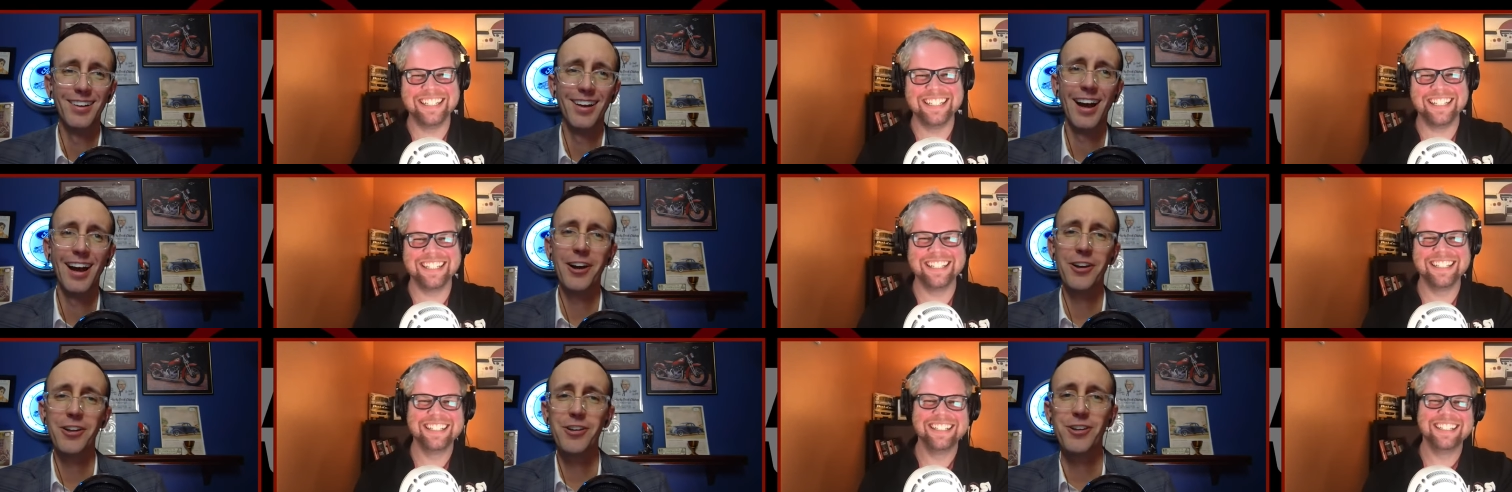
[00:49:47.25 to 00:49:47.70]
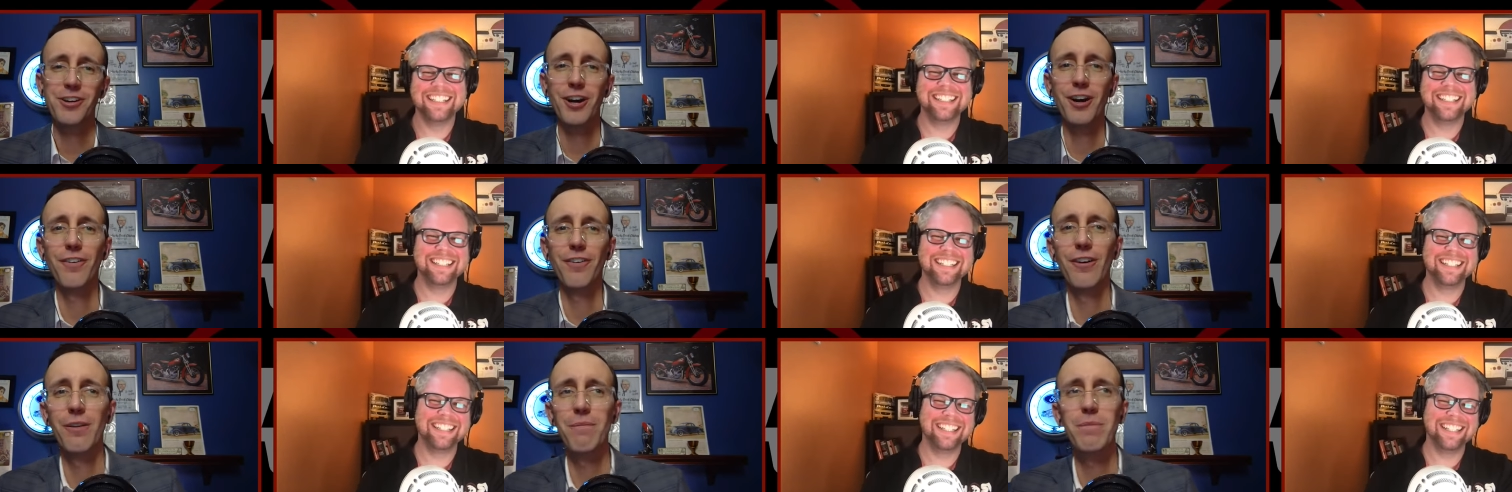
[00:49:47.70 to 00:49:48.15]
Speaker 1: How do you
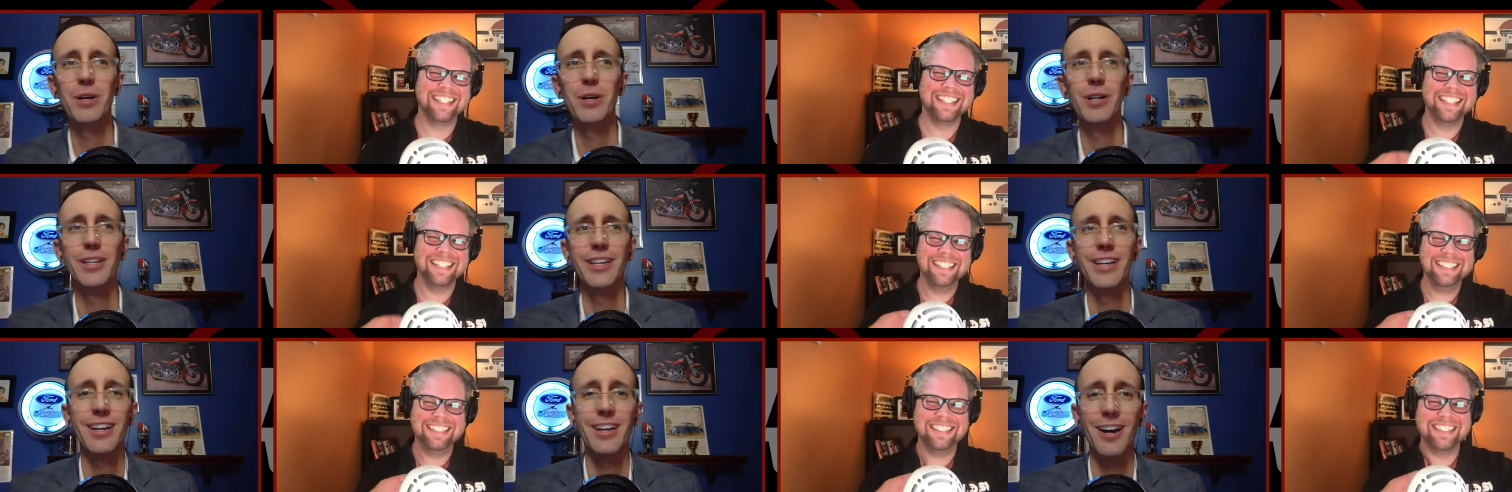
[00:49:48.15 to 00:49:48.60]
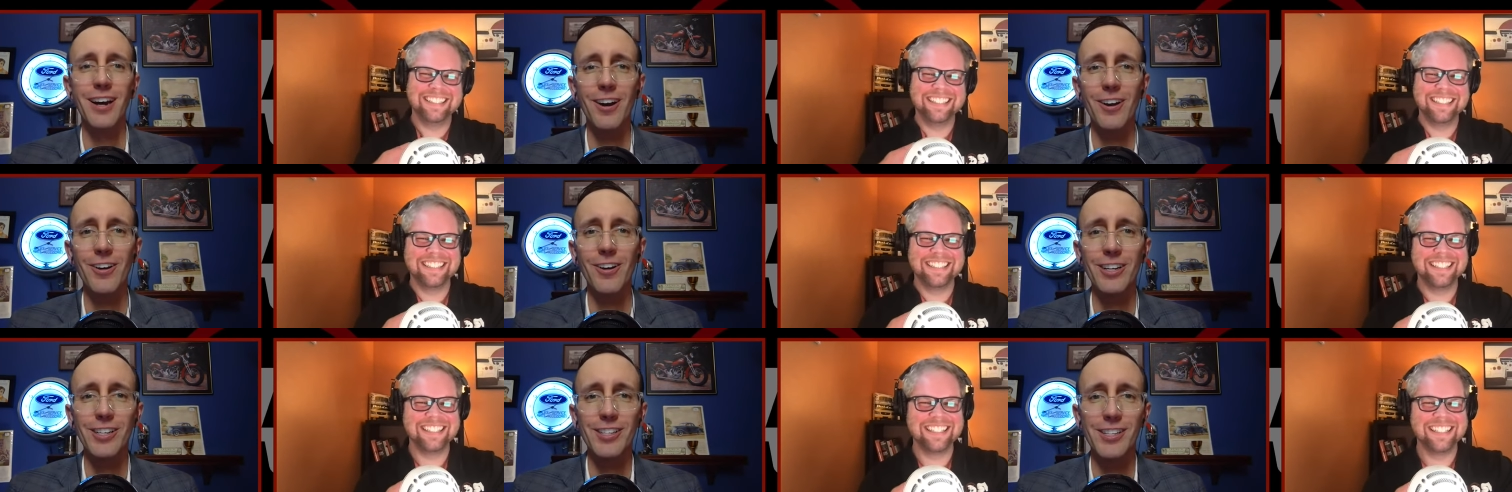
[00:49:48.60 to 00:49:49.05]
go from building an
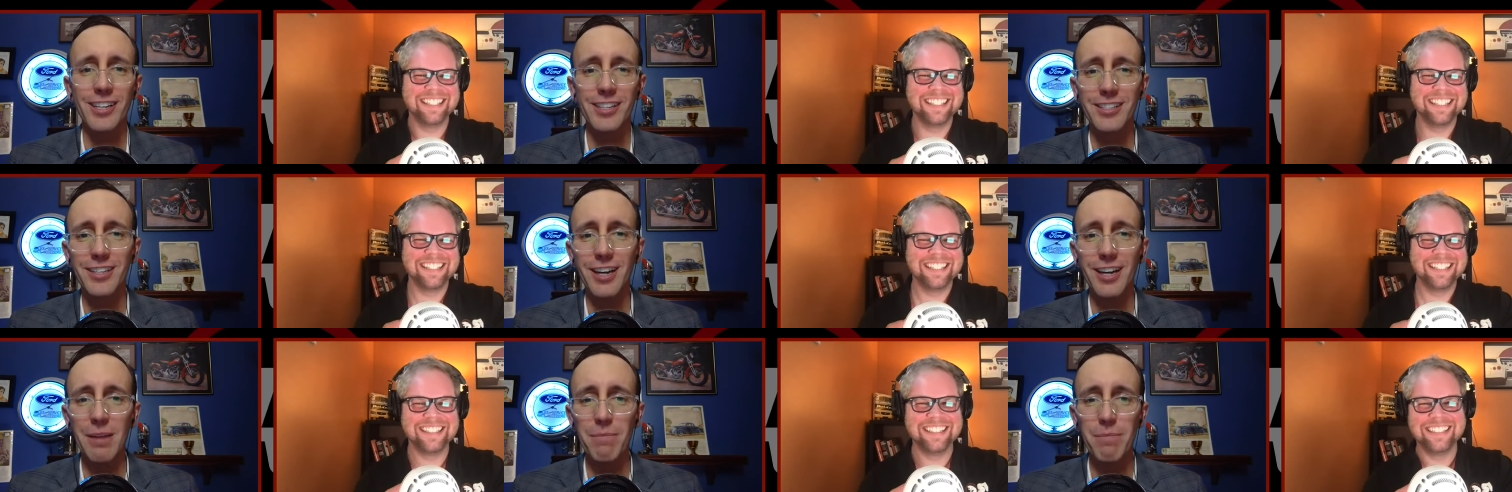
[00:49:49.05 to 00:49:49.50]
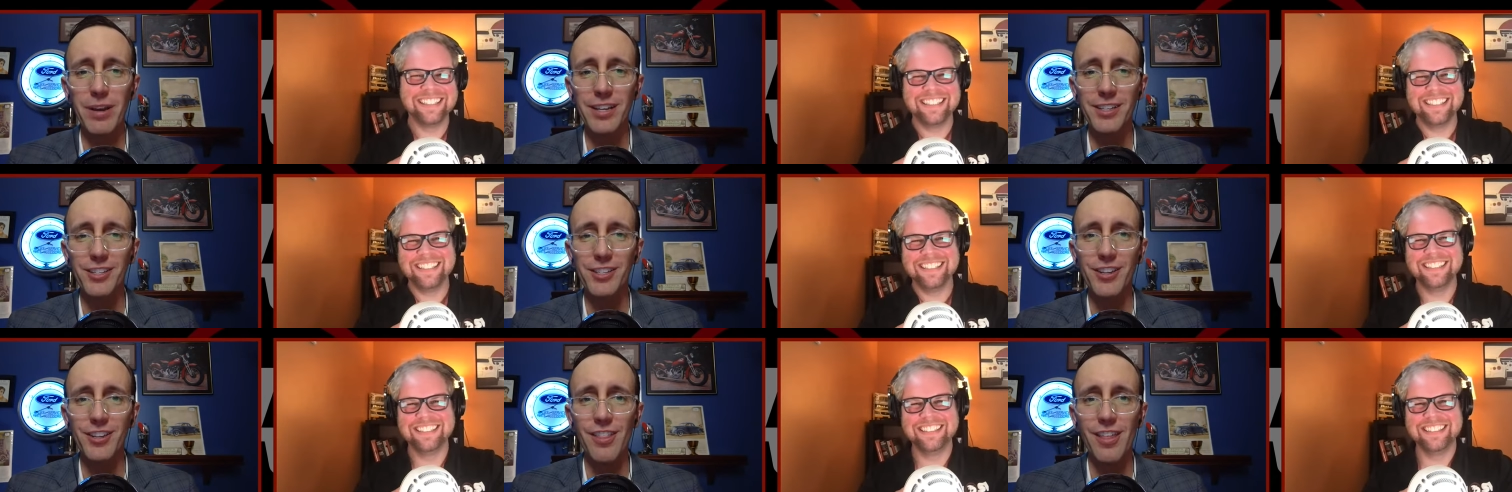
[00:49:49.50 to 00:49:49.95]
RSX Type
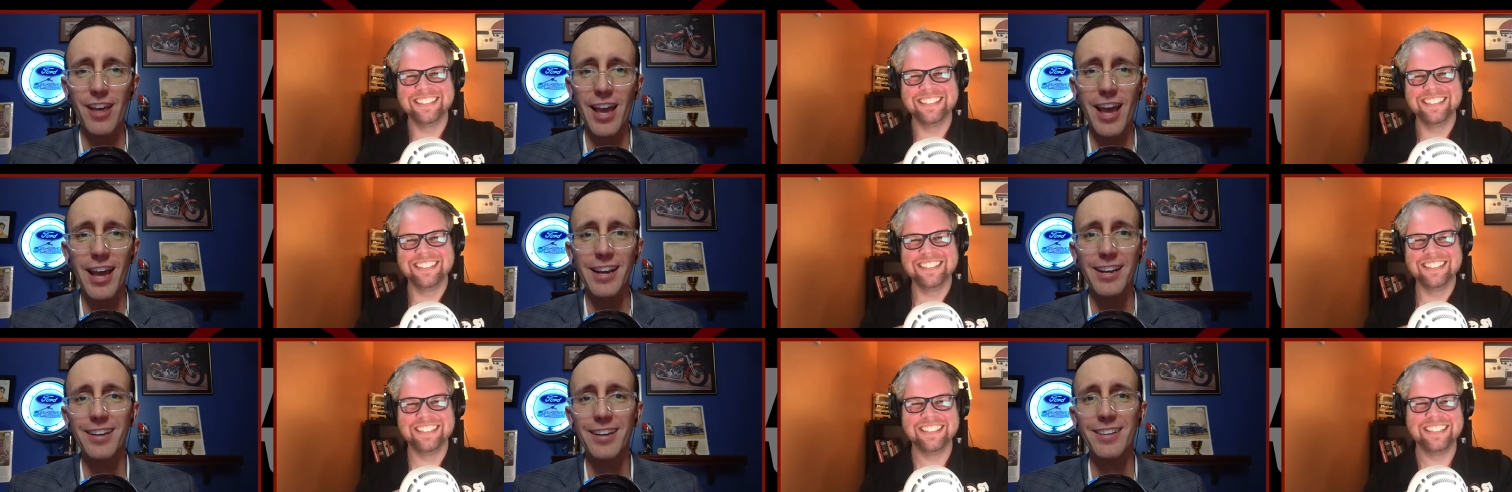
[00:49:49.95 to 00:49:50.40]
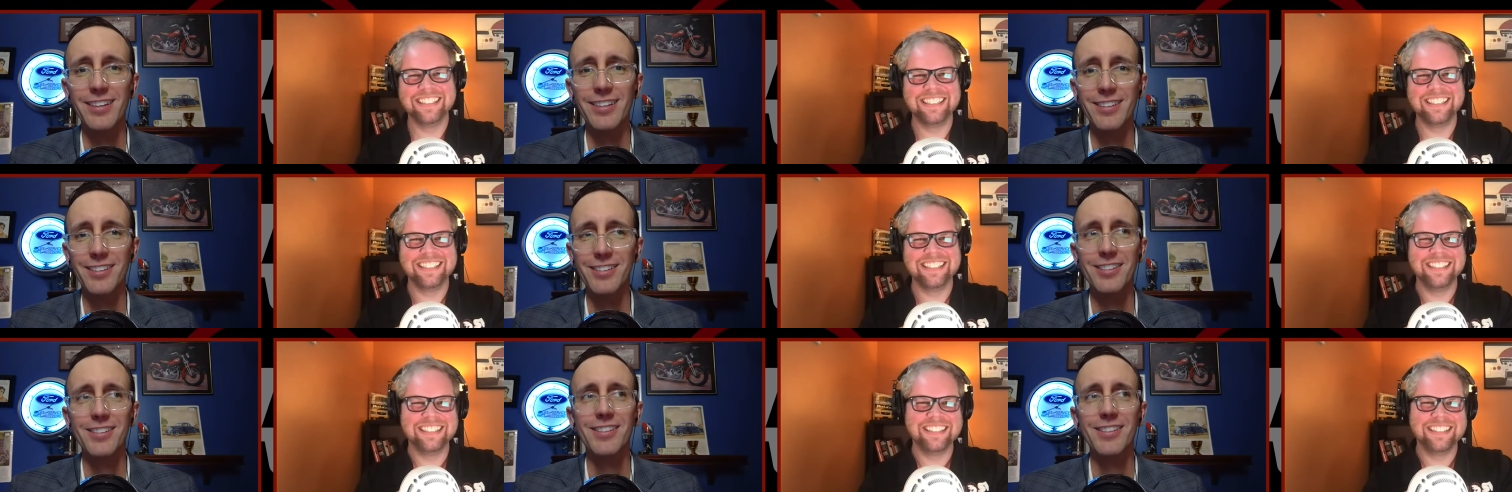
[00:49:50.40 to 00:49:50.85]
S to that?
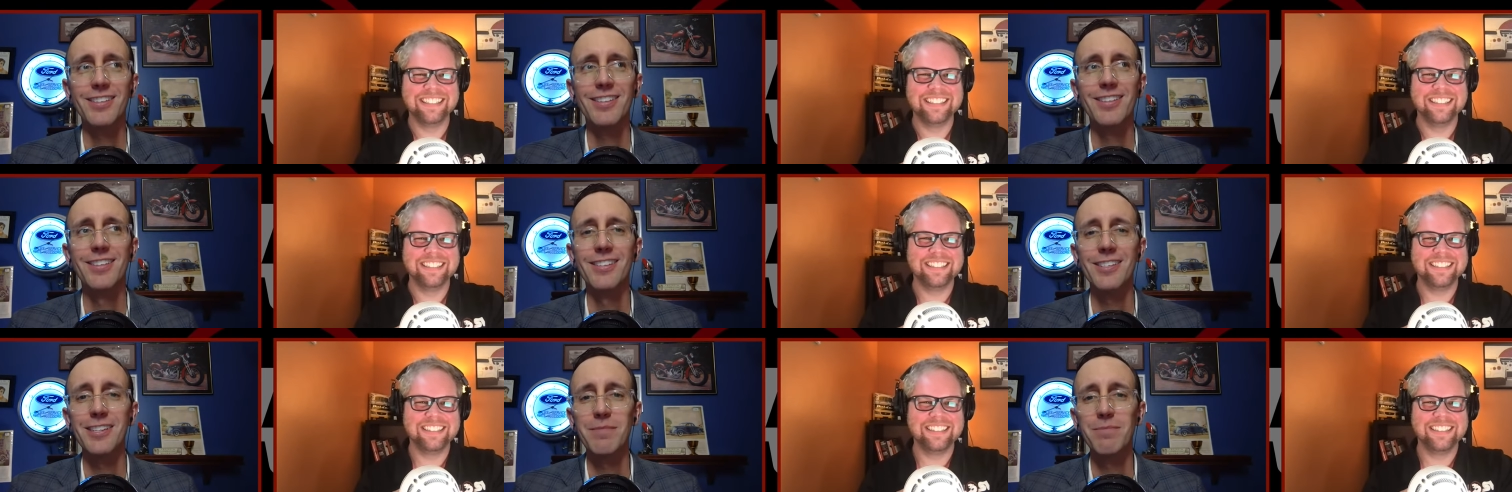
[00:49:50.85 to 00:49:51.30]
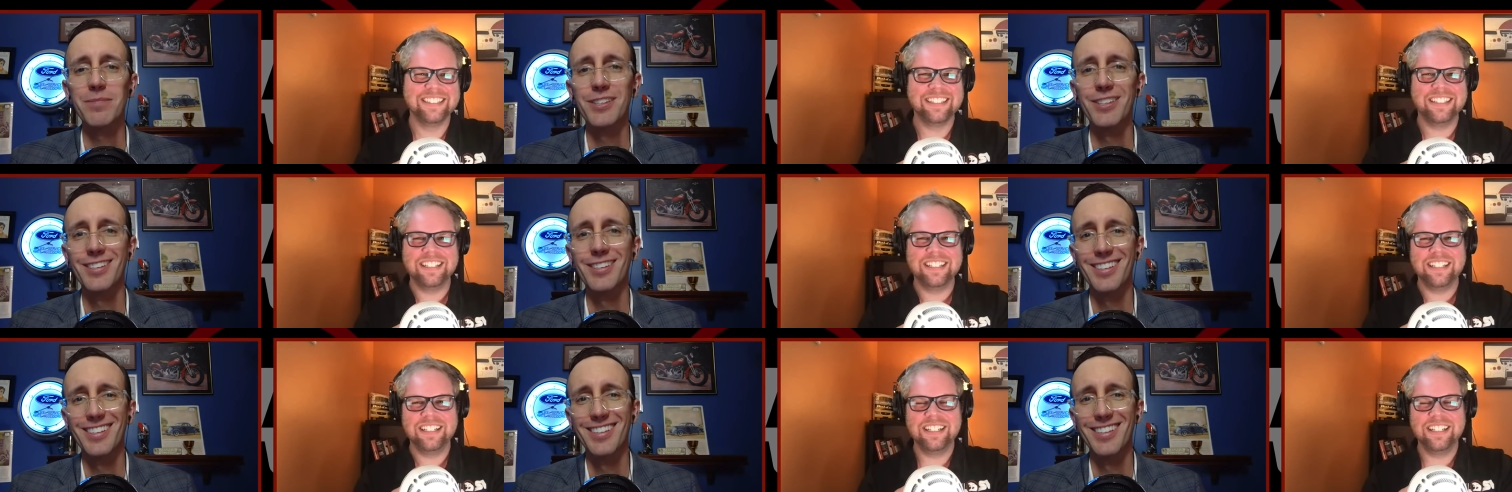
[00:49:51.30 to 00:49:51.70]
It just seems.